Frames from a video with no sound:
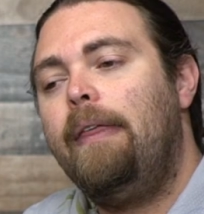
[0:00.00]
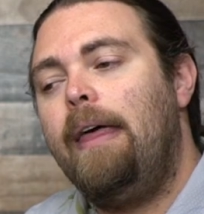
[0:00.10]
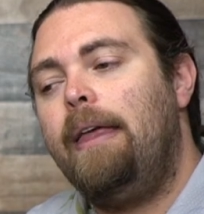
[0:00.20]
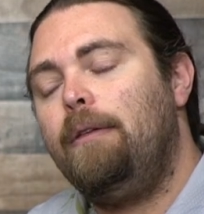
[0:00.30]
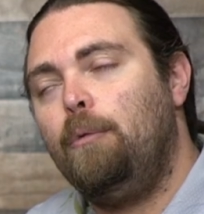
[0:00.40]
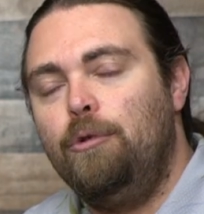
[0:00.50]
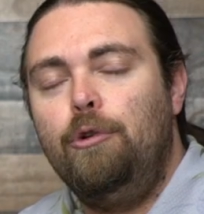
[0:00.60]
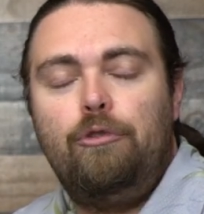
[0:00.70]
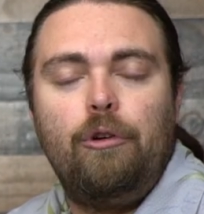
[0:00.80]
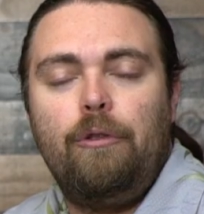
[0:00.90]
that will
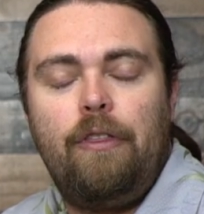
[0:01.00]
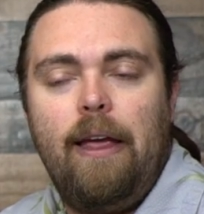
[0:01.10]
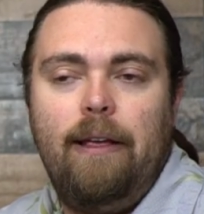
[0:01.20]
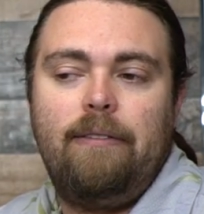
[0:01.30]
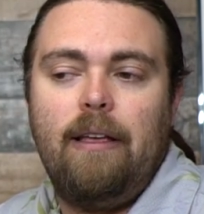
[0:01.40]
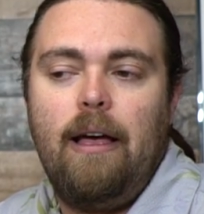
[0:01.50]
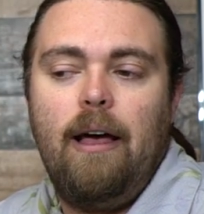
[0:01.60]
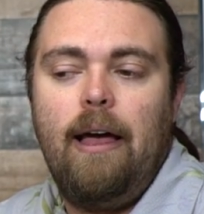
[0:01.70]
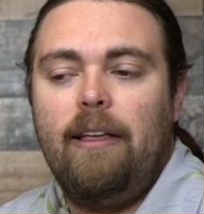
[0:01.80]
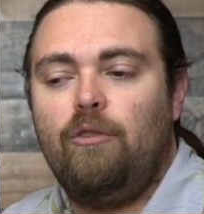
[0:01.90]
do certain things,
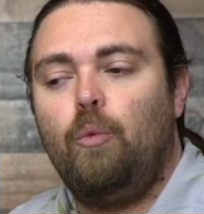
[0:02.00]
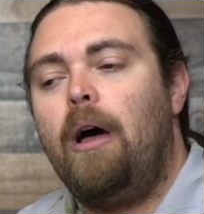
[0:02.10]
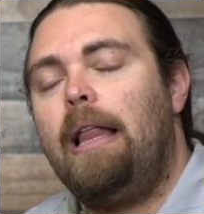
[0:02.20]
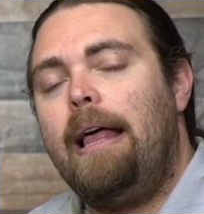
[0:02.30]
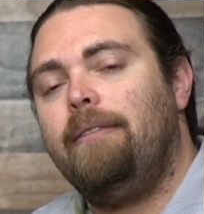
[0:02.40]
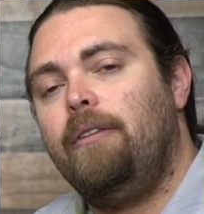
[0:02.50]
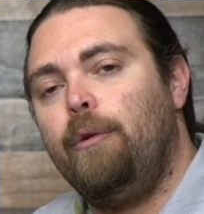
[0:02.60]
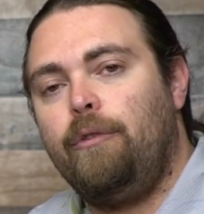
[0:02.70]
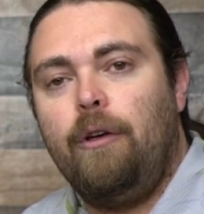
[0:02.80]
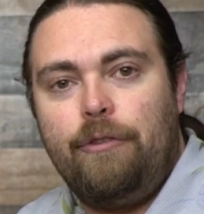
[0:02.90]
uh, as well as
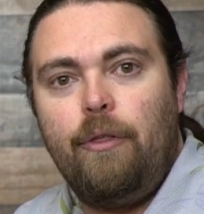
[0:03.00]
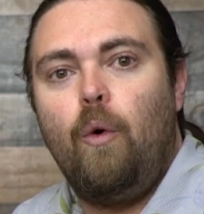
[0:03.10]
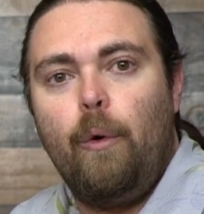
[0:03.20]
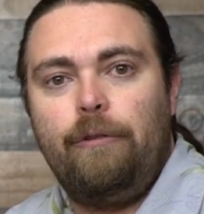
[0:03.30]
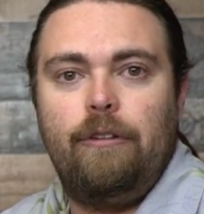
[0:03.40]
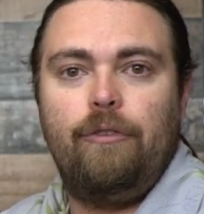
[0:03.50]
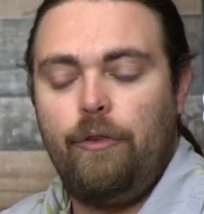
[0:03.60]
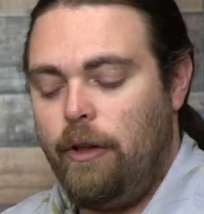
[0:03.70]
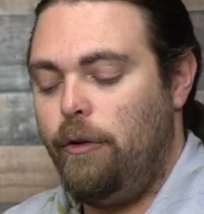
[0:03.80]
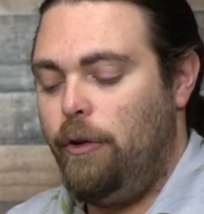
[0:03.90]
there's also the horses
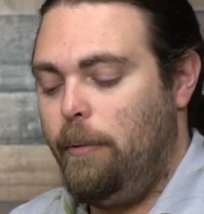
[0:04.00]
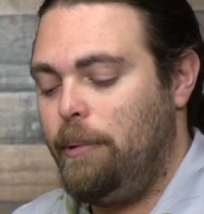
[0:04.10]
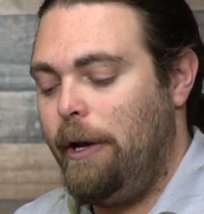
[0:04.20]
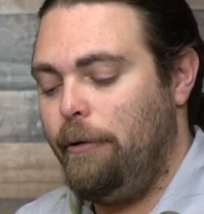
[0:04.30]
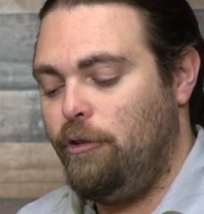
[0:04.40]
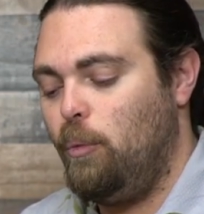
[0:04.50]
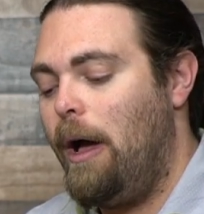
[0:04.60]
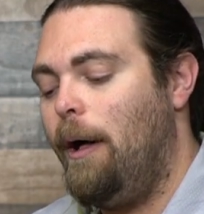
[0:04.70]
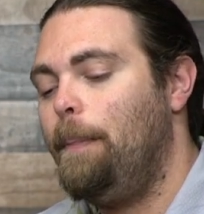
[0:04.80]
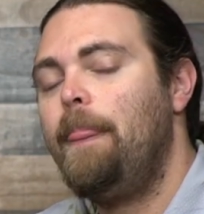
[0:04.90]
for another unique player as
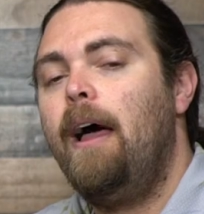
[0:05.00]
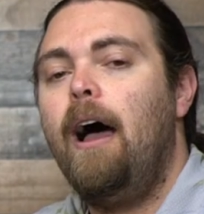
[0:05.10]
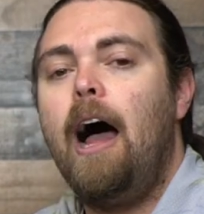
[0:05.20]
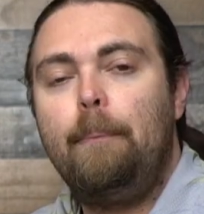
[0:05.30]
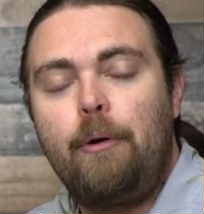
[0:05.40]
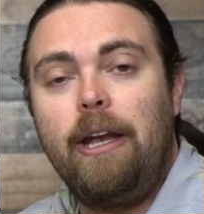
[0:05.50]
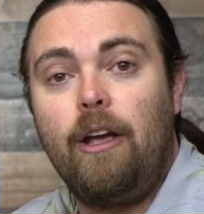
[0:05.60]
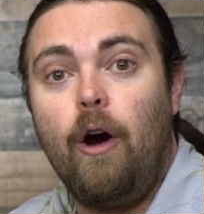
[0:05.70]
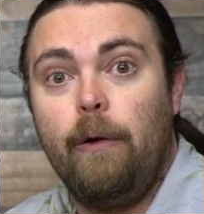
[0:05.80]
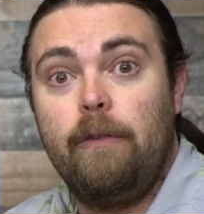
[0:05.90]
well.
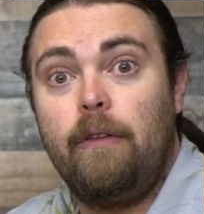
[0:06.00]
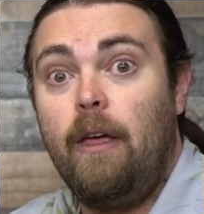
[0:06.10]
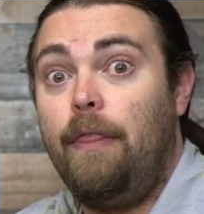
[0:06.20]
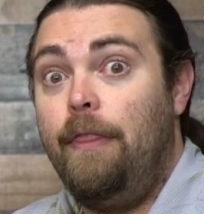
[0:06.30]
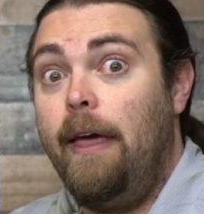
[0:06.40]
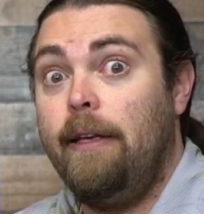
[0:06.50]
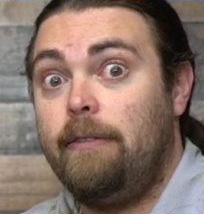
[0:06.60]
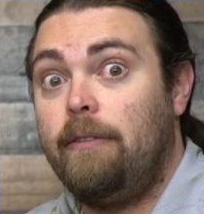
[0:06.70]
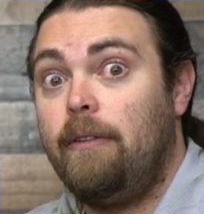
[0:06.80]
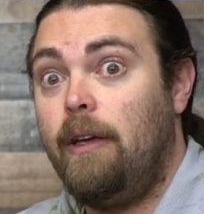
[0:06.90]
Upgrading cards.
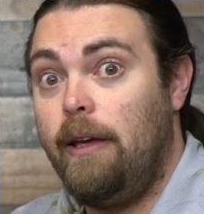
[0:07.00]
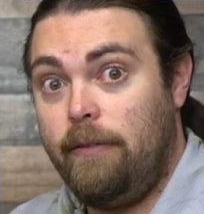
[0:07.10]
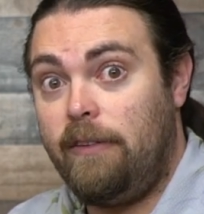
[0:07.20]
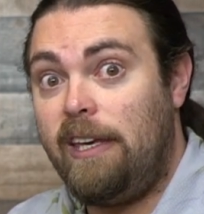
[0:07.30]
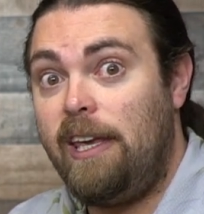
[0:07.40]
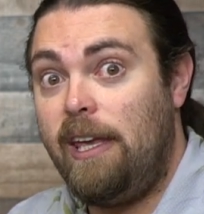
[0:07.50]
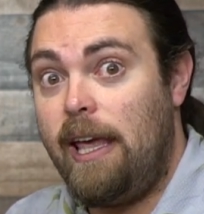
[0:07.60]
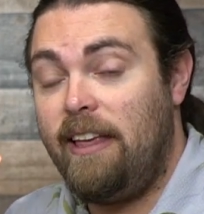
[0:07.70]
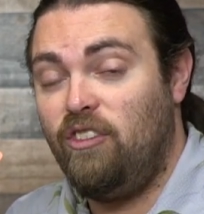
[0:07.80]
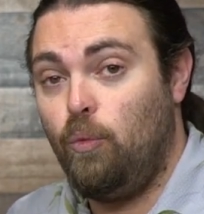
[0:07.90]
This is
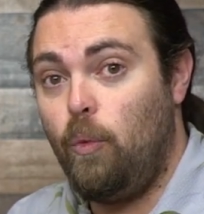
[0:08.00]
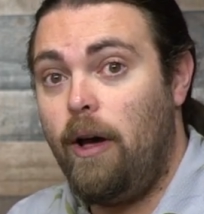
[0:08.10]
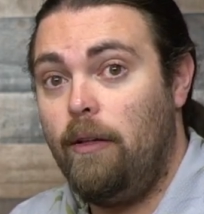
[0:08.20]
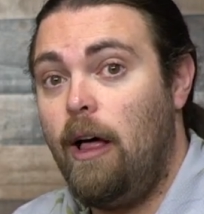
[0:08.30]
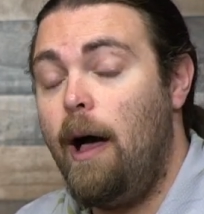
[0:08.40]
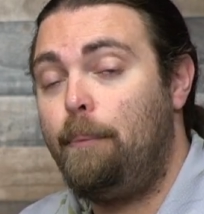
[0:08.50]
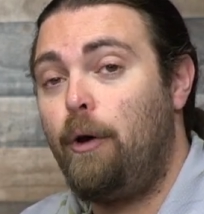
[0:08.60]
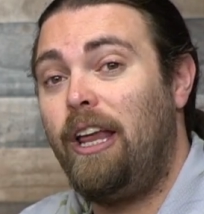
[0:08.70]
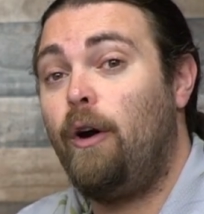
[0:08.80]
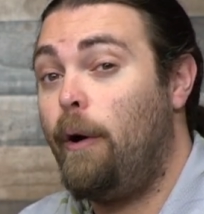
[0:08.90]
key as well.
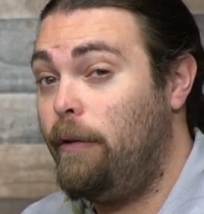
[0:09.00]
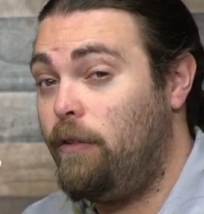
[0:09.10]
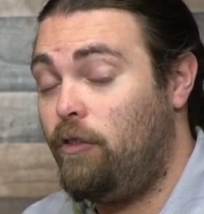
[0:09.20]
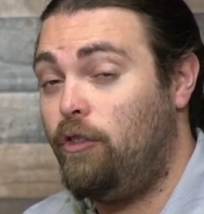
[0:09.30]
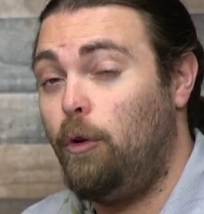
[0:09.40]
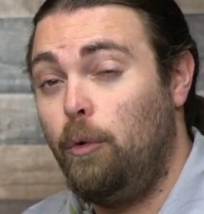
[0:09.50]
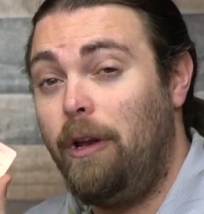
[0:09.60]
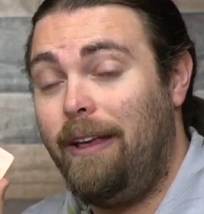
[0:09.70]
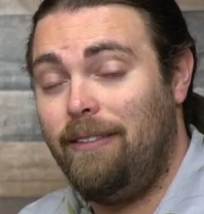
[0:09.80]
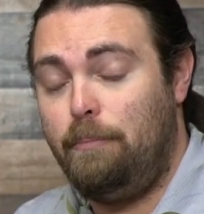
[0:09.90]
Upgrading cards
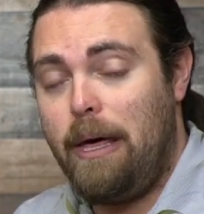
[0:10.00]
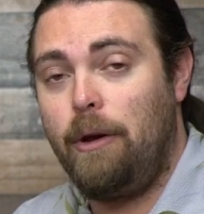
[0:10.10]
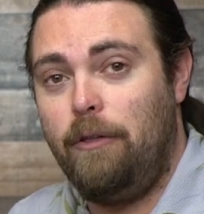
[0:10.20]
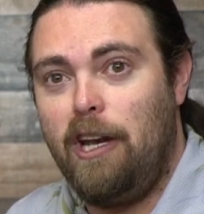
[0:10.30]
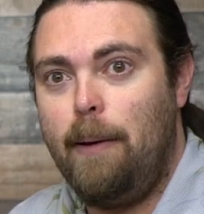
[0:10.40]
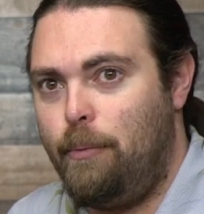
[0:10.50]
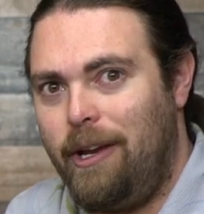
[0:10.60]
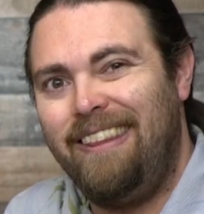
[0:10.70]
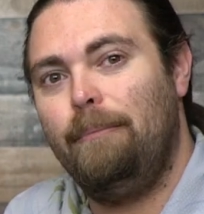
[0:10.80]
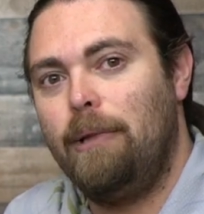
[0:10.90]
soon is better than
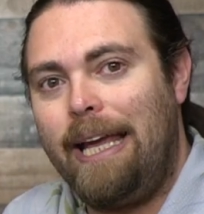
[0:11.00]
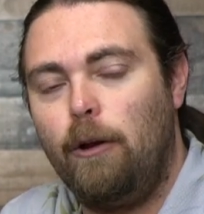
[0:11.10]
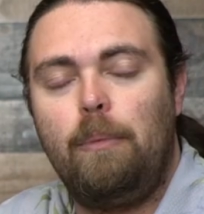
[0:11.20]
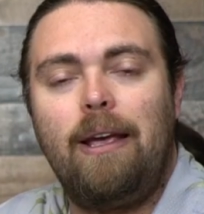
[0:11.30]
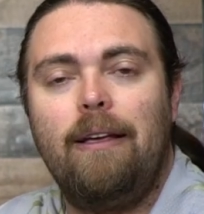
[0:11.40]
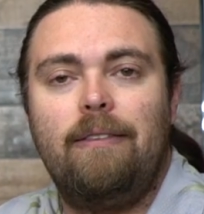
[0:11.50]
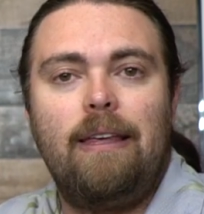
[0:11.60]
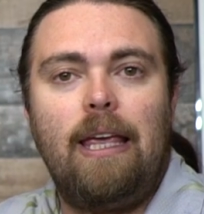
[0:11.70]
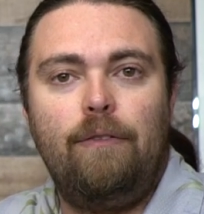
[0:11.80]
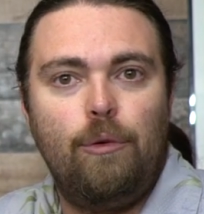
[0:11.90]
upgrading them later because
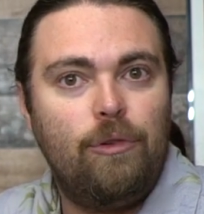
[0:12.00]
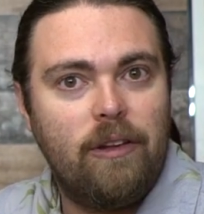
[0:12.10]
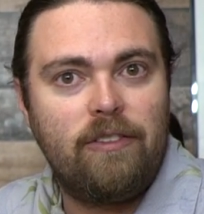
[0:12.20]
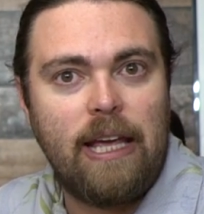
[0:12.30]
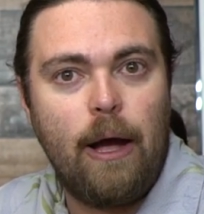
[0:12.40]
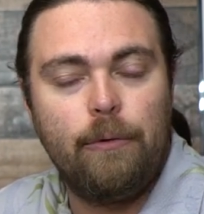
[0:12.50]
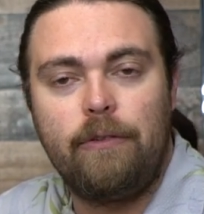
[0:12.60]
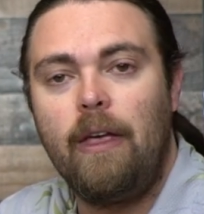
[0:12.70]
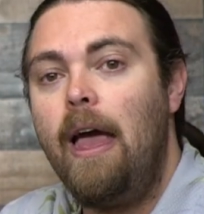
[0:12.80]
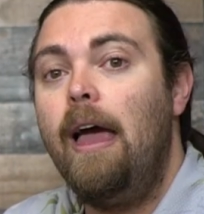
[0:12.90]
they give you discounts.